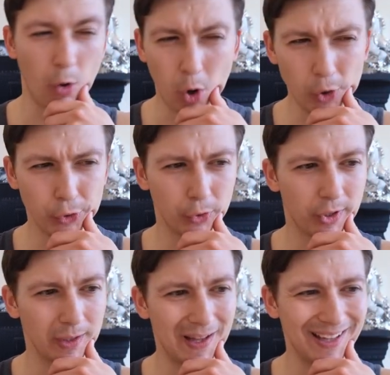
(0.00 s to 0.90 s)
although
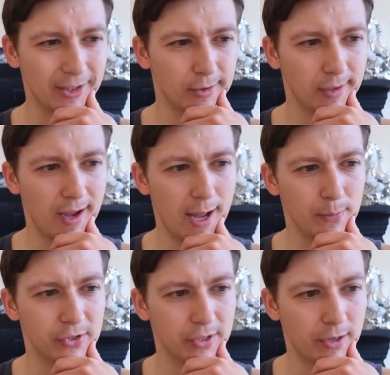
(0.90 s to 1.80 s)
the lateral
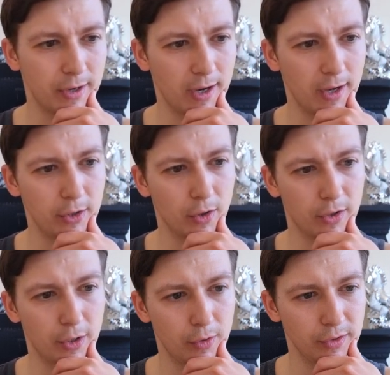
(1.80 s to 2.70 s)
humps are, you know,
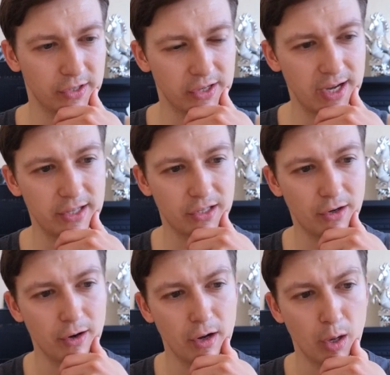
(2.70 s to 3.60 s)
here on the sides are